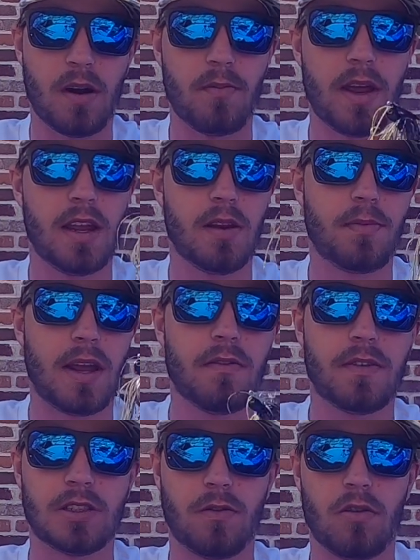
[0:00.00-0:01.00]
Our main
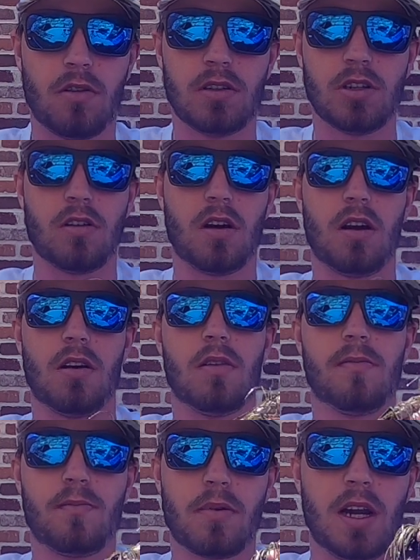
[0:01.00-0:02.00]
bait fish forage are
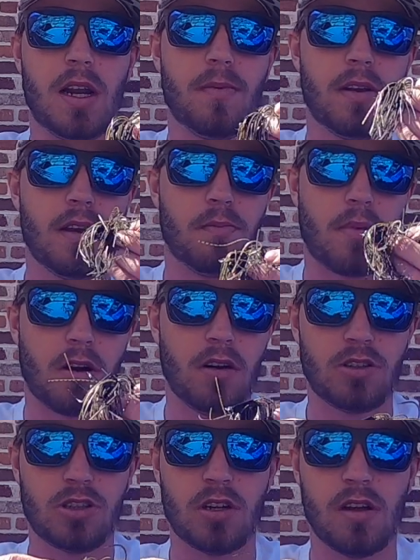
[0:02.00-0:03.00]
our brim and
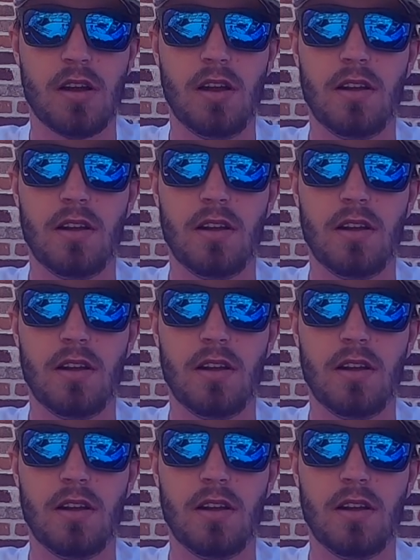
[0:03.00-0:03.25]
perch,